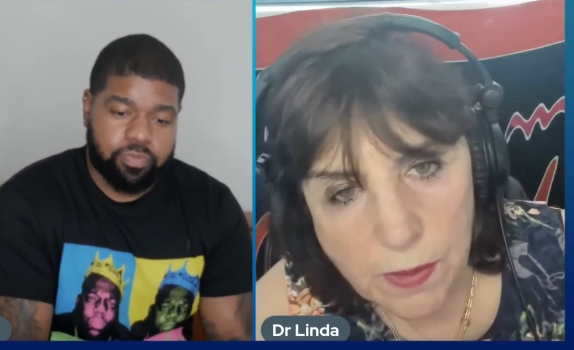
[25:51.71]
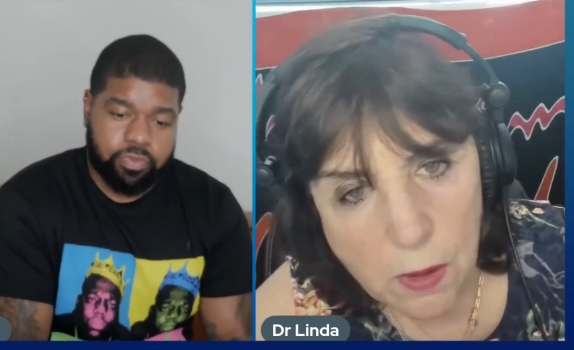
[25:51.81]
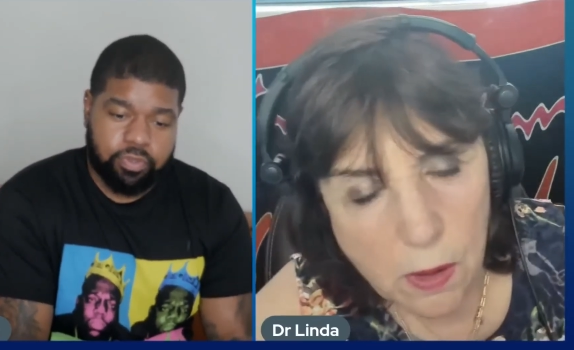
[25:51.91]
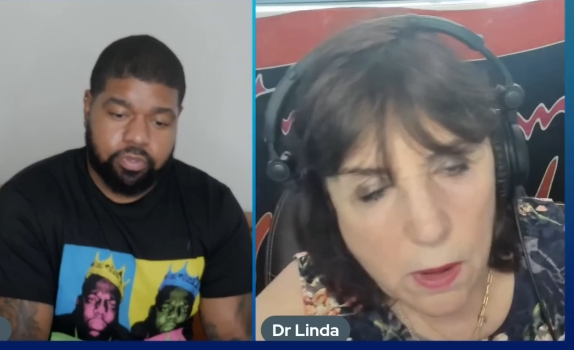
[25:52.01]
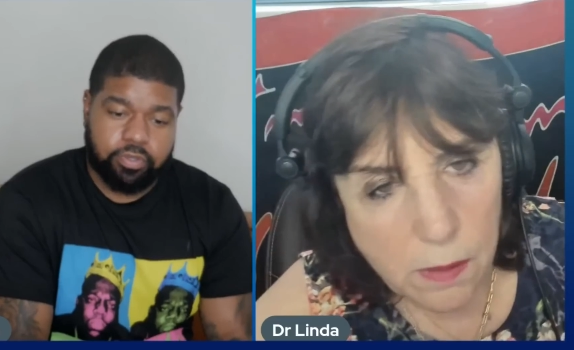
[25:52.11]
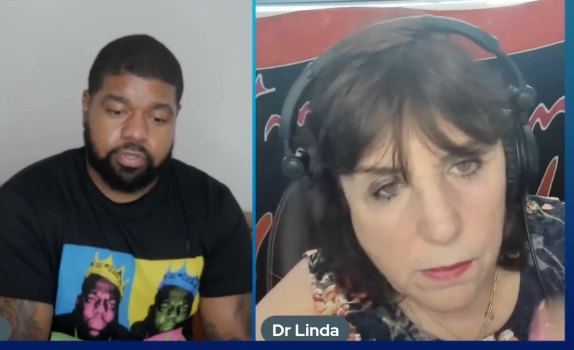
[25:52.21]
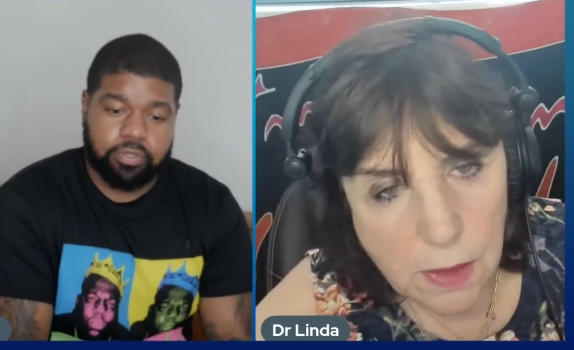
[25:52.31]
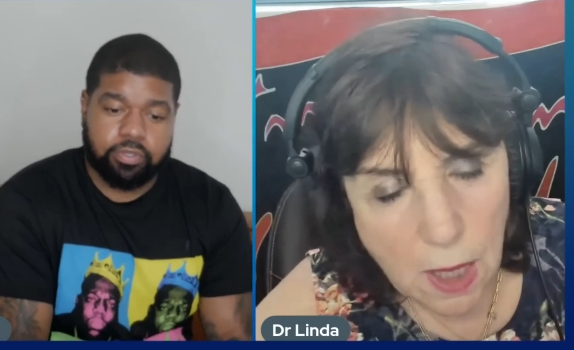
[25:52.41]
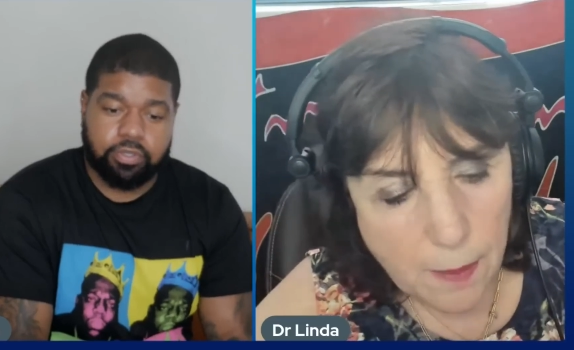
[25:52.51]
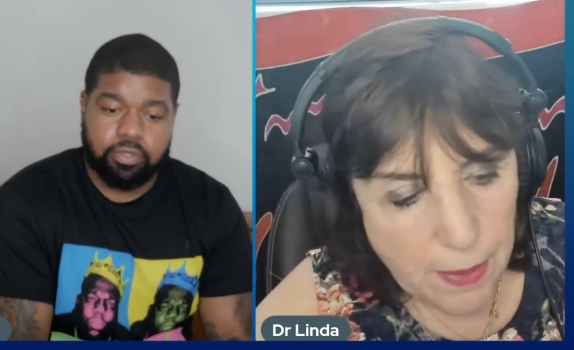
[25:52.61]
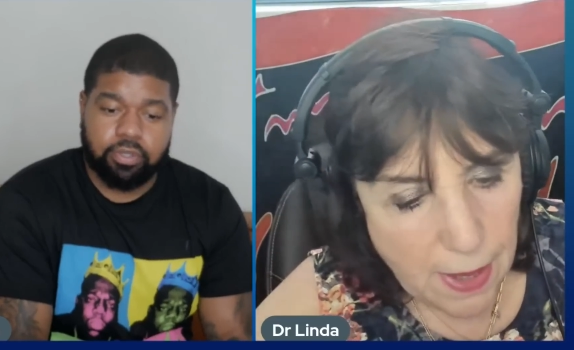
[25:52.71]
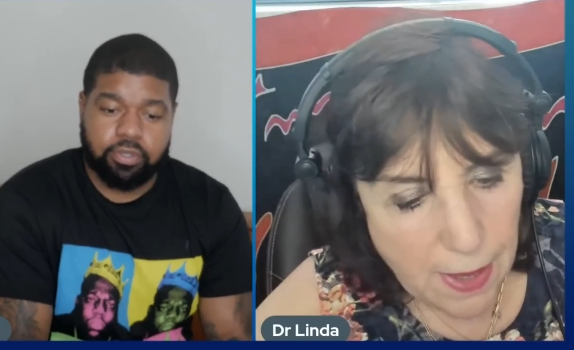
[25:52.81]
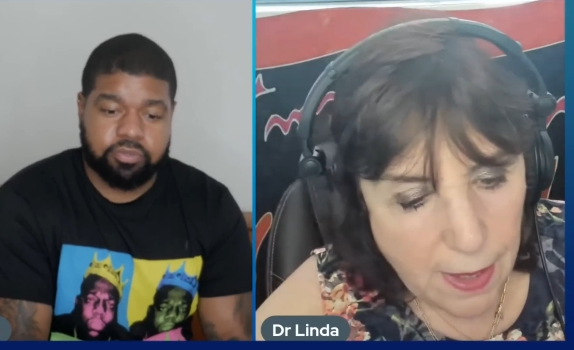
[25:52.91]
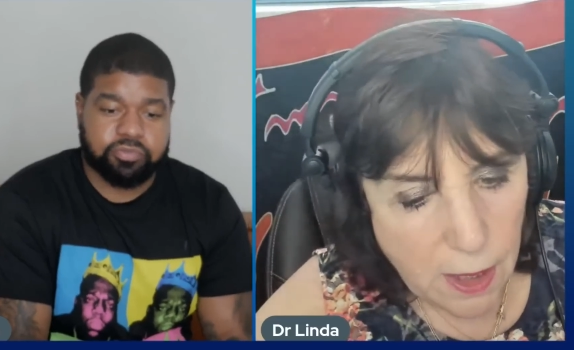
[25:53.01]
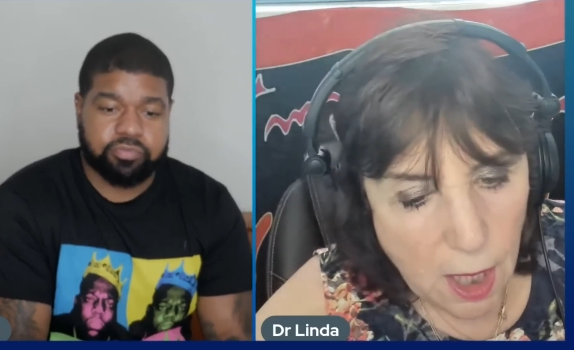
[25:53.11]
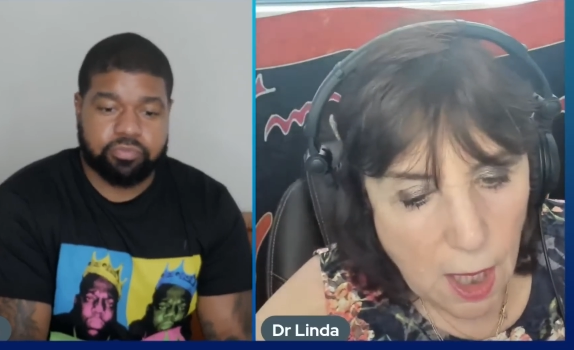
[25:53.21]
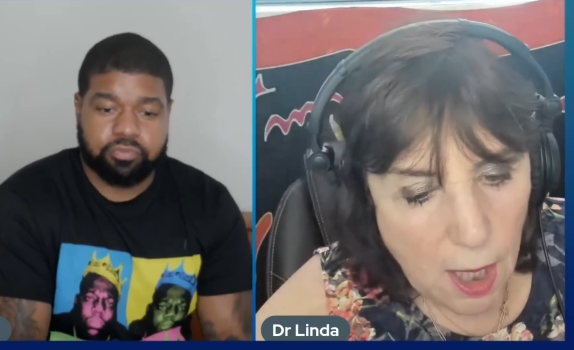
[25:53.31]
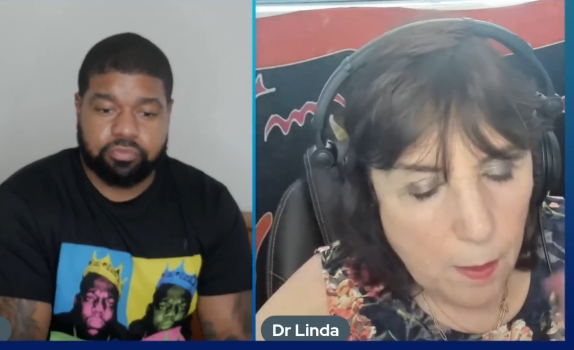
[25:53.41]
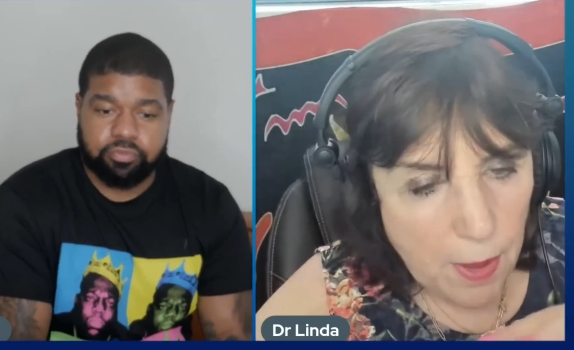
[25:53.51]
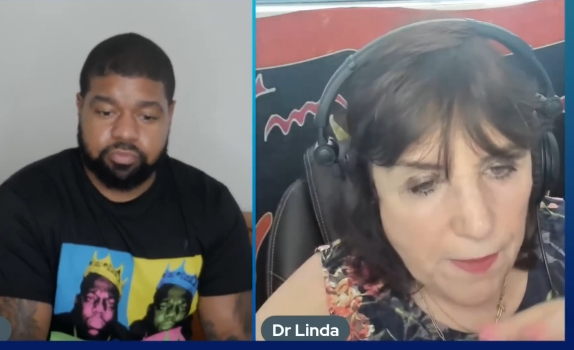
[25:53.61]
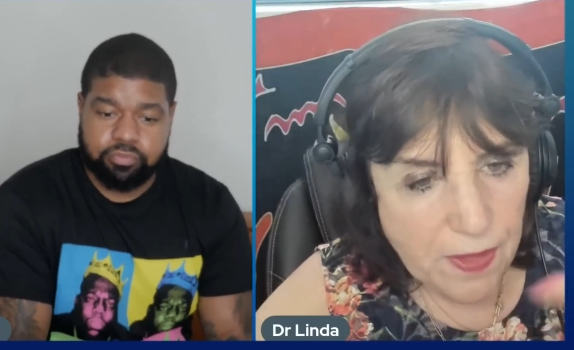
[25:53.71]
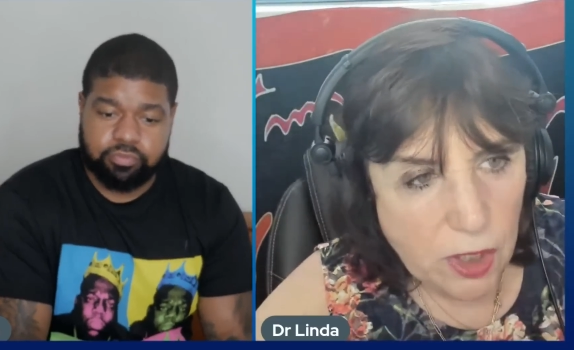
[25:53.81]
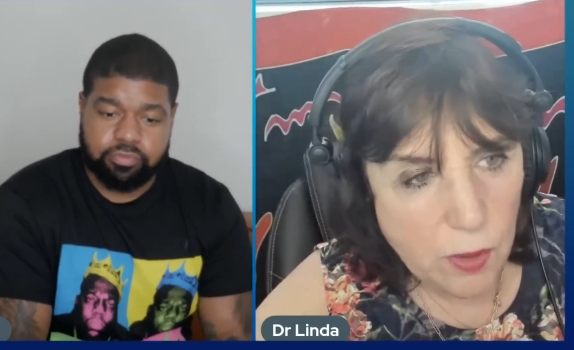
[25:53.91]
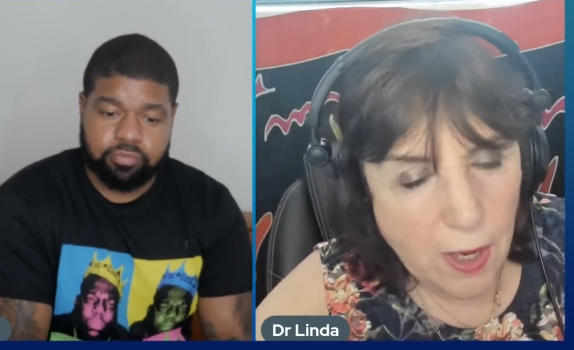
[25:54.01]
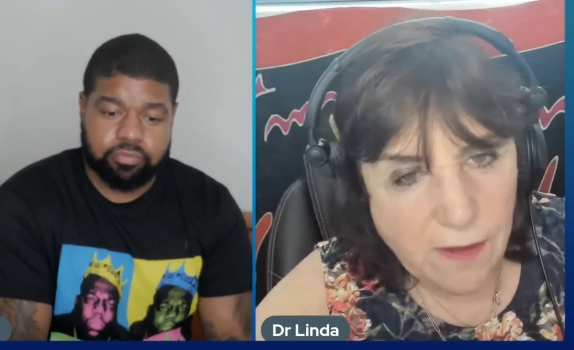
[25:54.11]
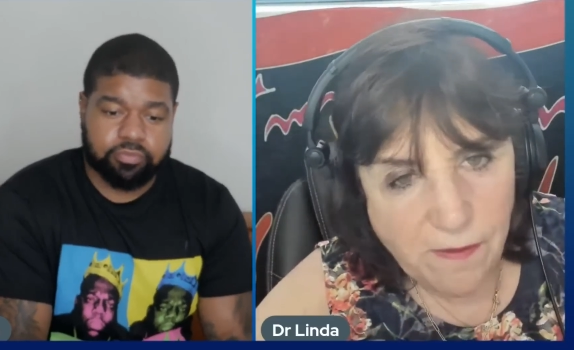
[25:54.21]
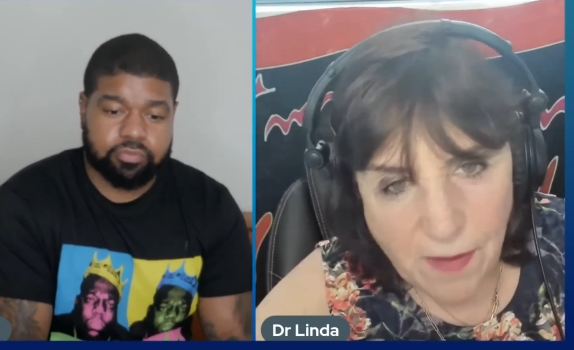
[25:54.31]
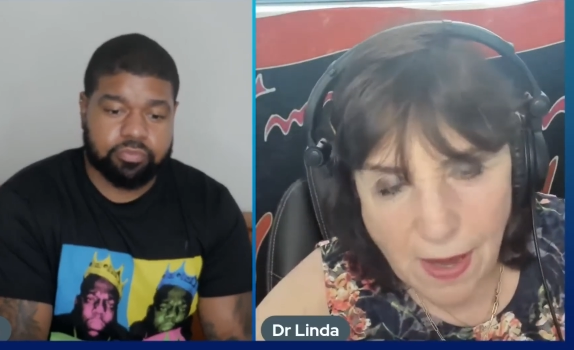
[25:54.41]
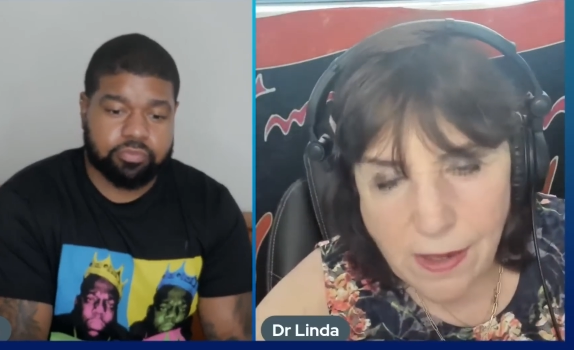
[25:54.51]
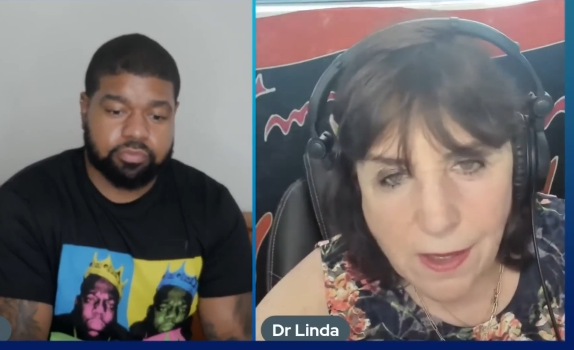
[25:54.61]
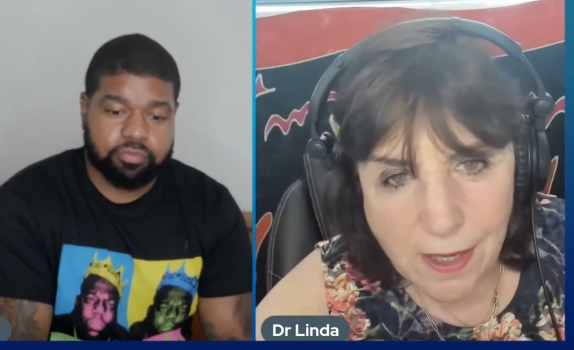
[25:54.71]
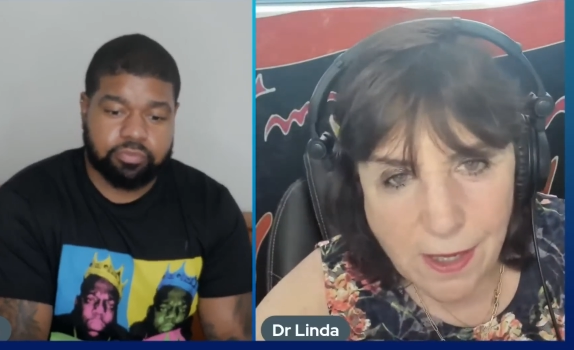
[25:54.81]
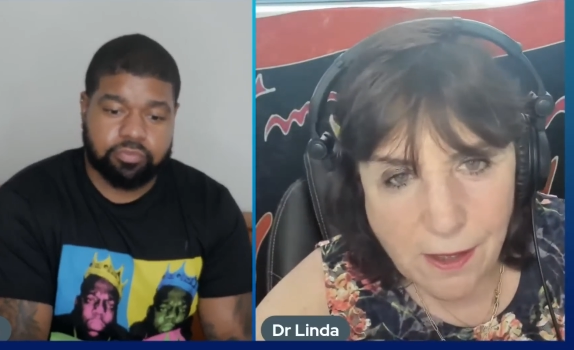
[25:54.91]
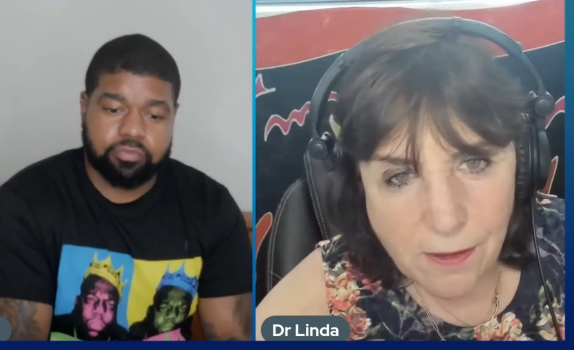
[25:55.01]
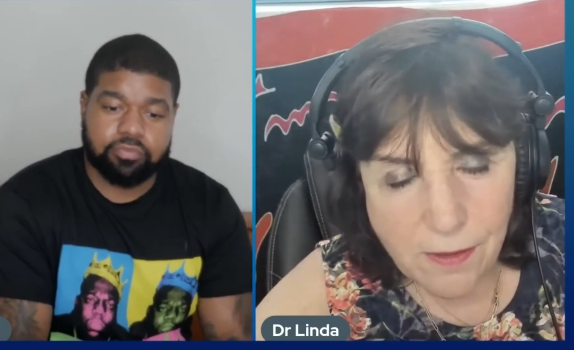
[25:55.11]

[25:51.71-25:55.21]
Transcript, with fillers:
Speaker 1: her and got paid. But they tried to funnel it